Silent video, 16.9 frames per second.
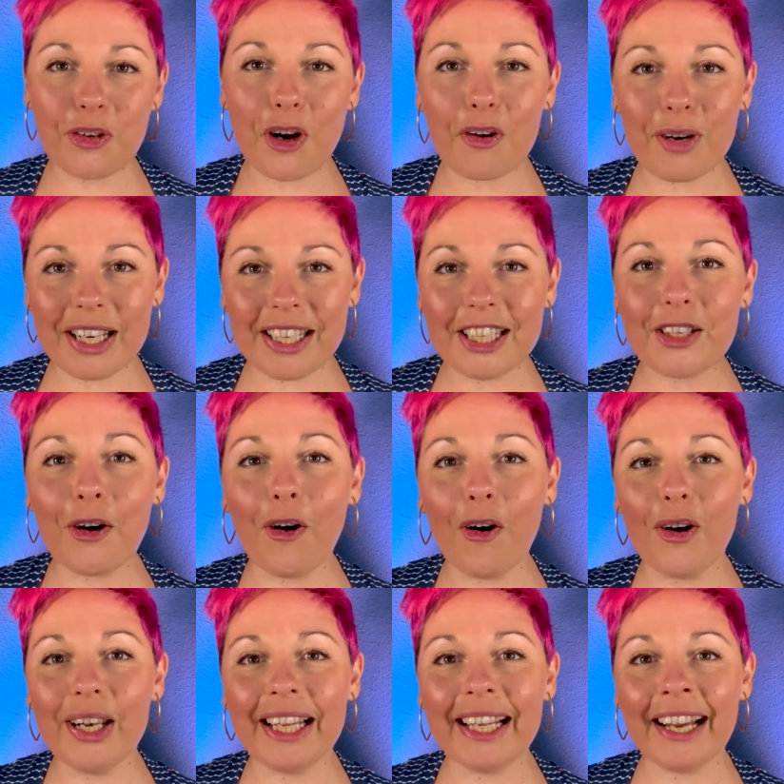already
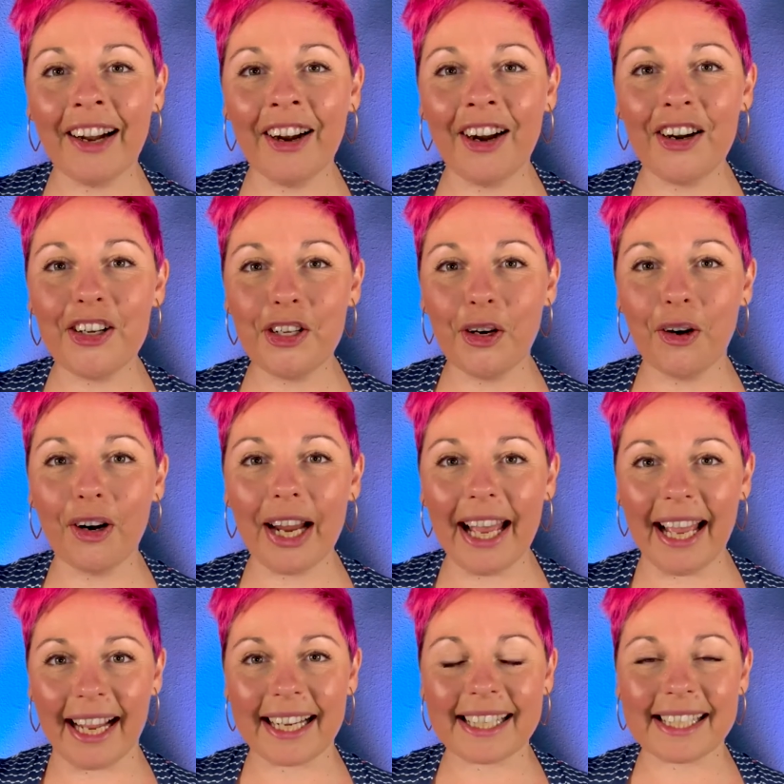calling her your
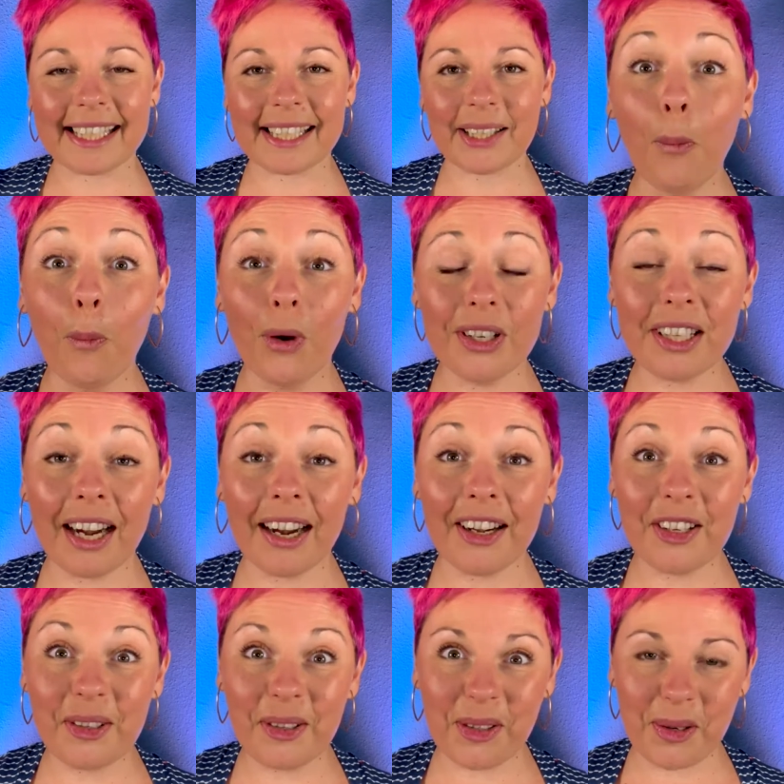ex. What are
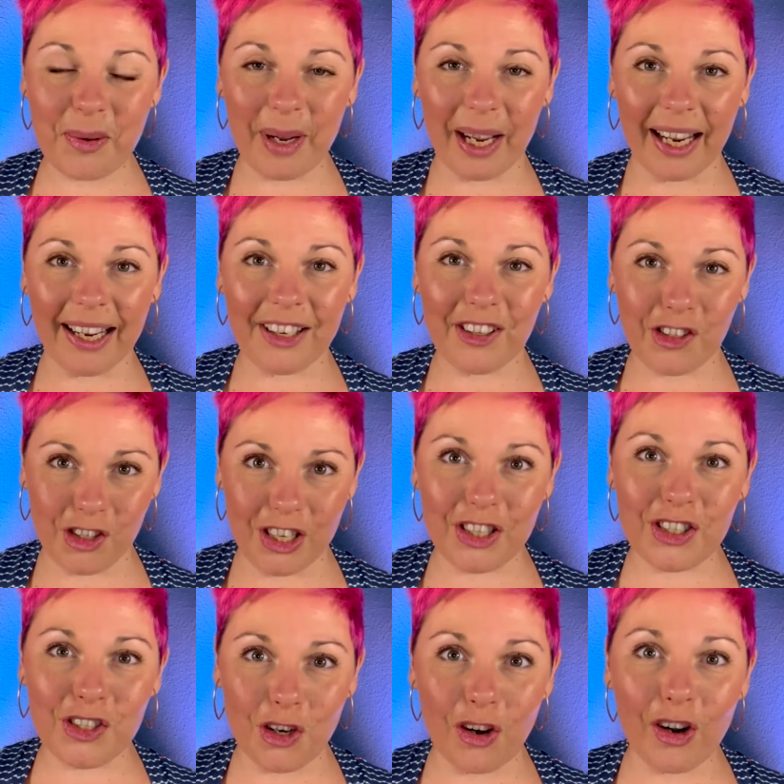you doing?
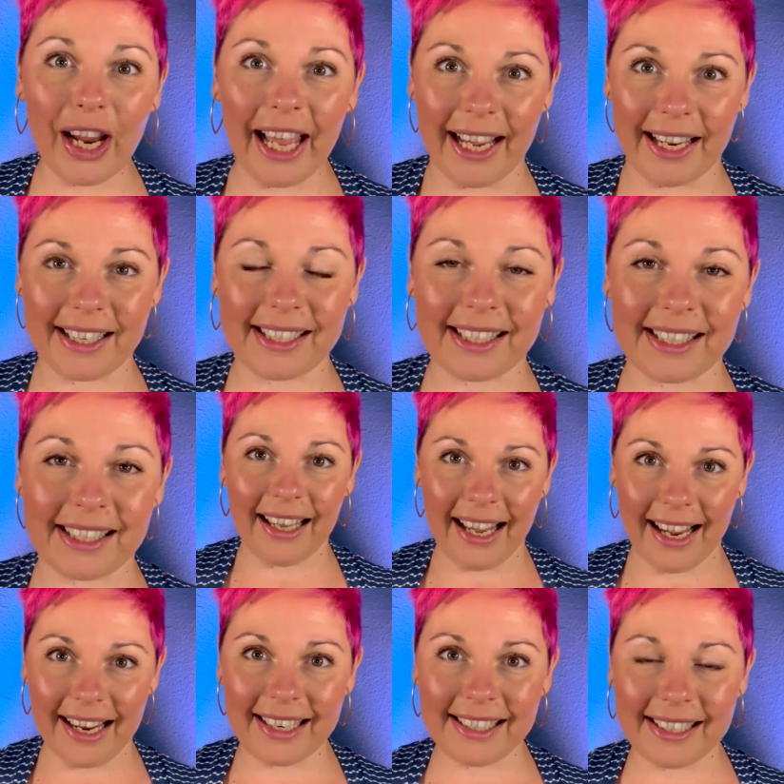She's your ex.
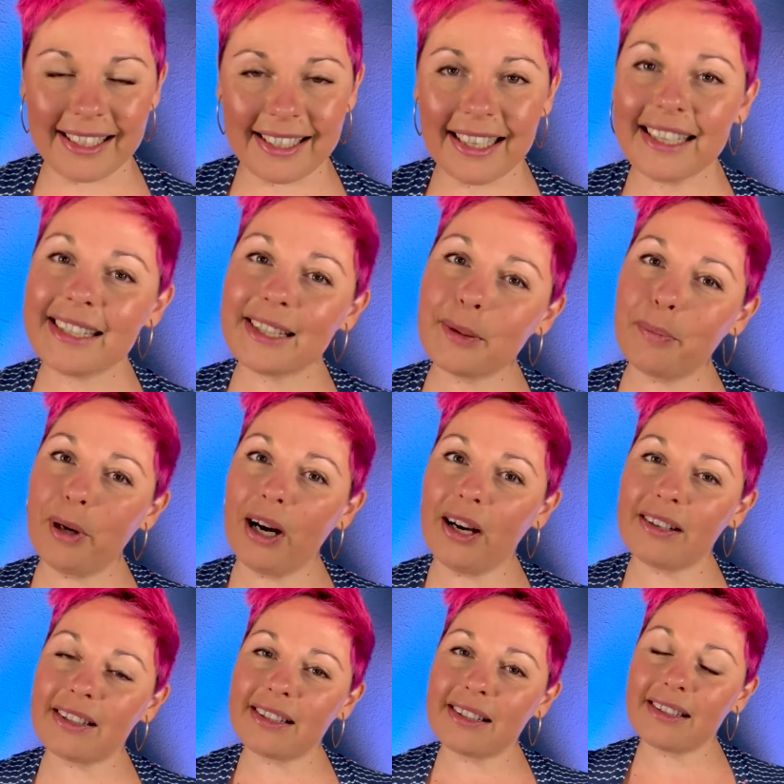Ex is the
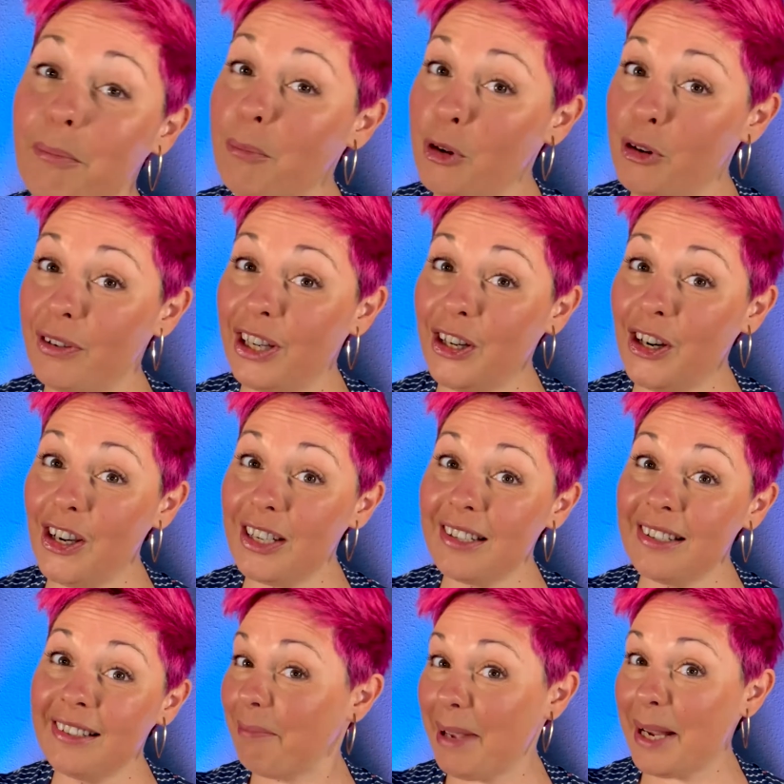past. Moving on,
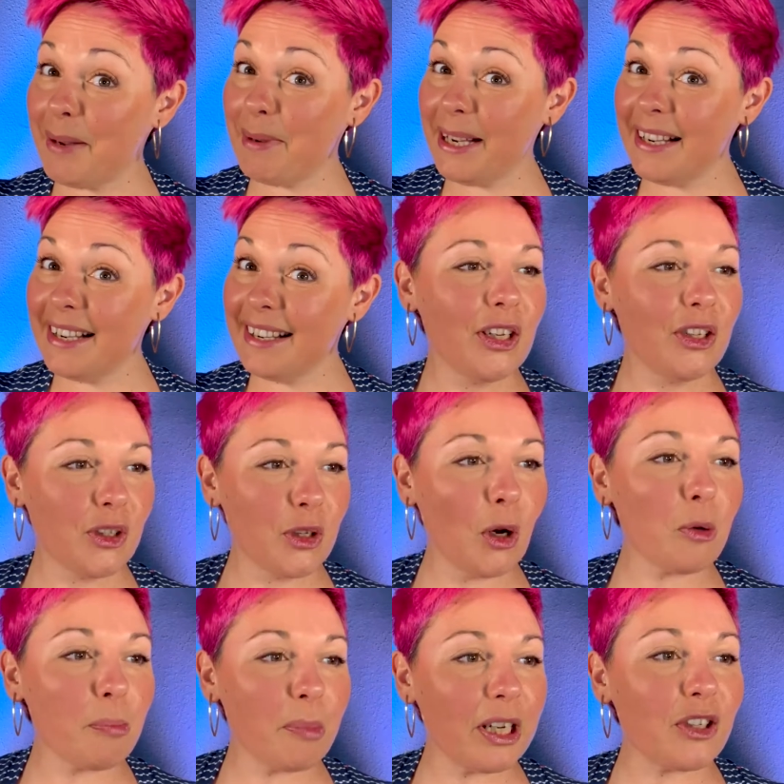maybe?
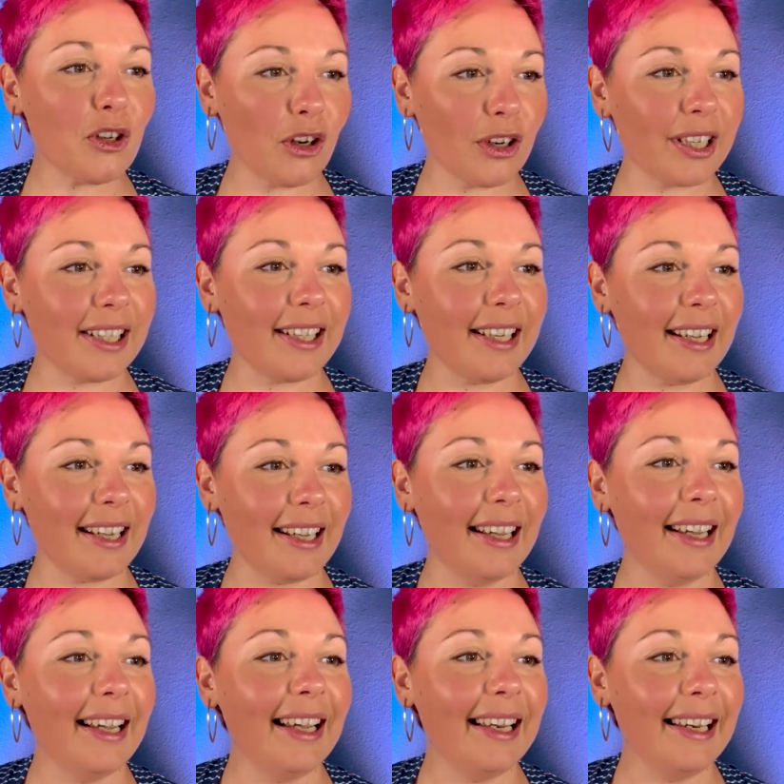Don't be toxic.
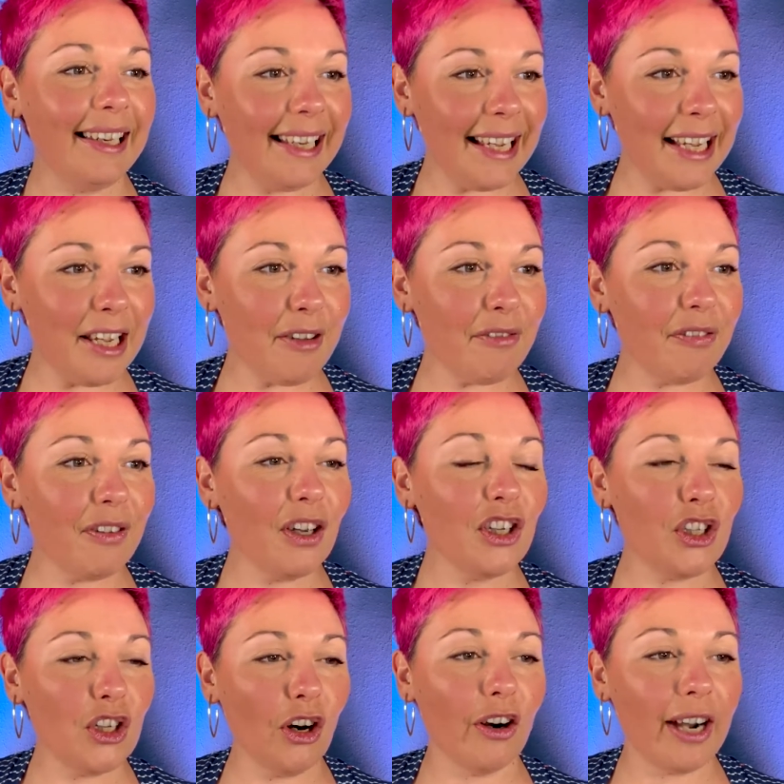Leave
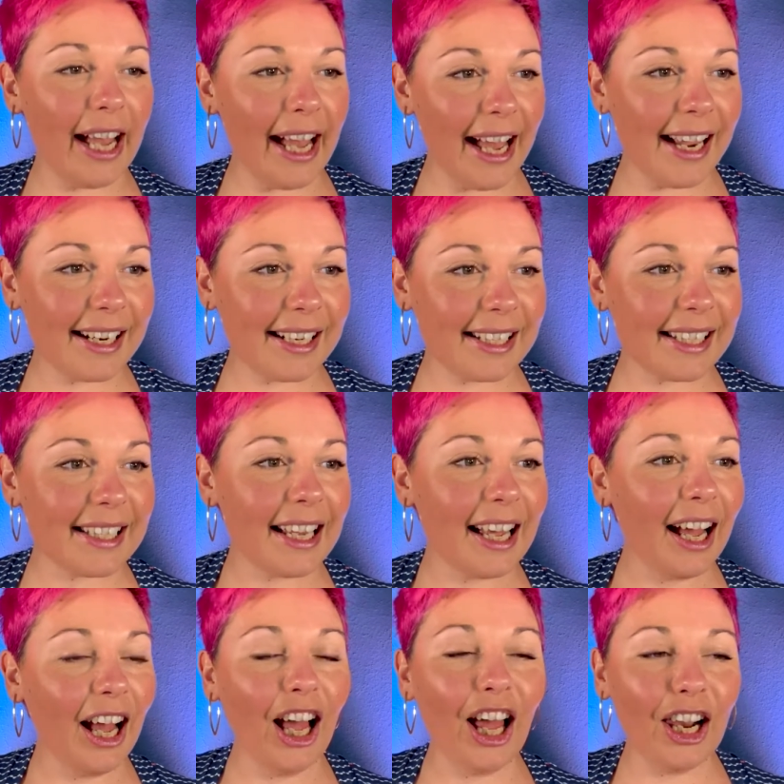your ex
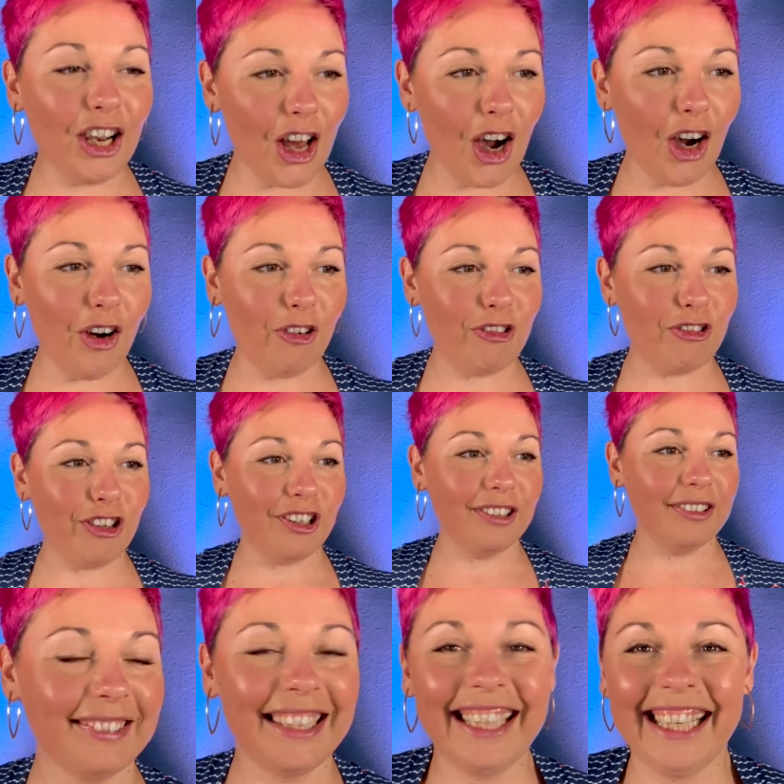alone.
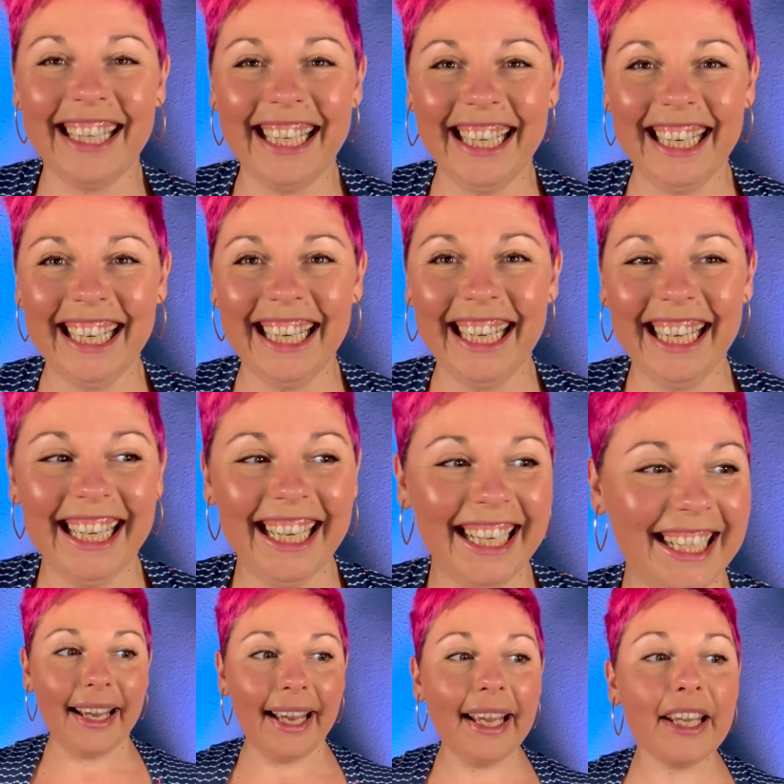
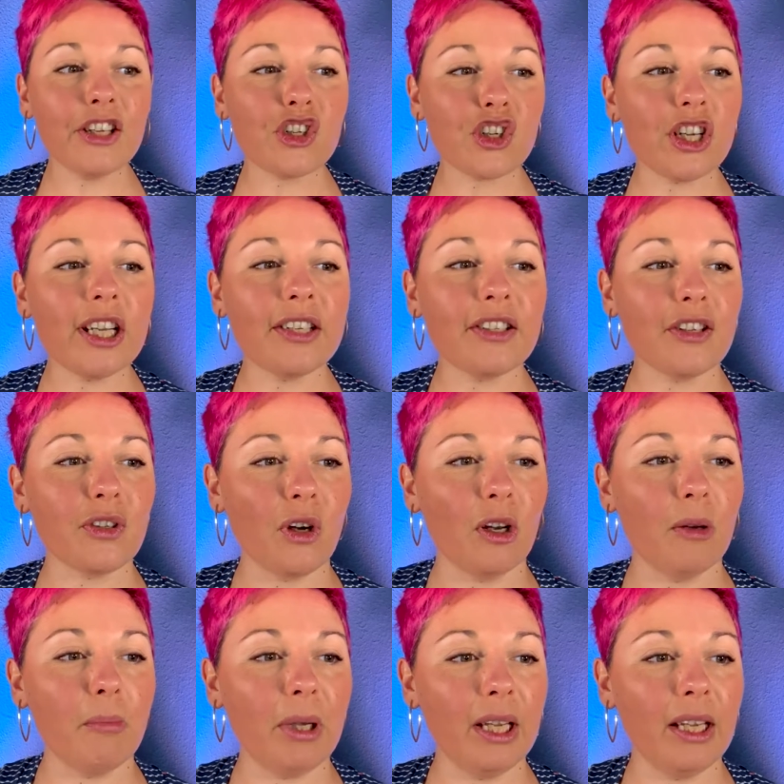He cheated
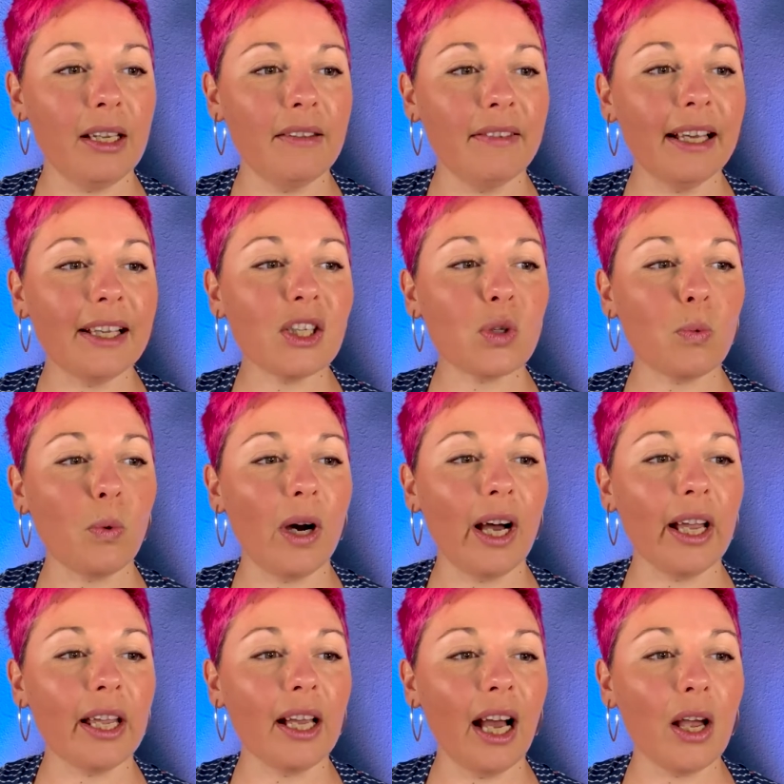on me. That's
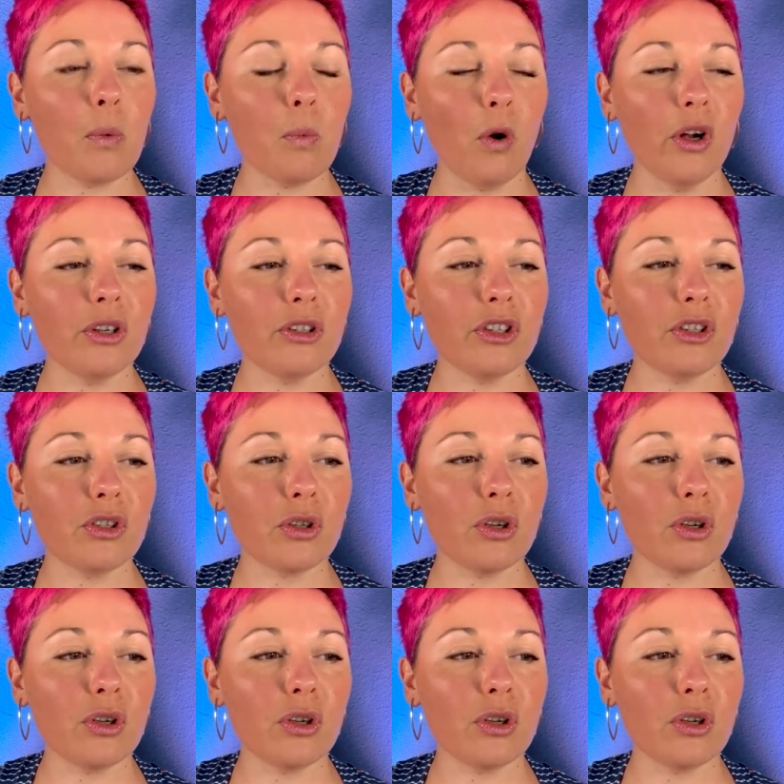why I wanted to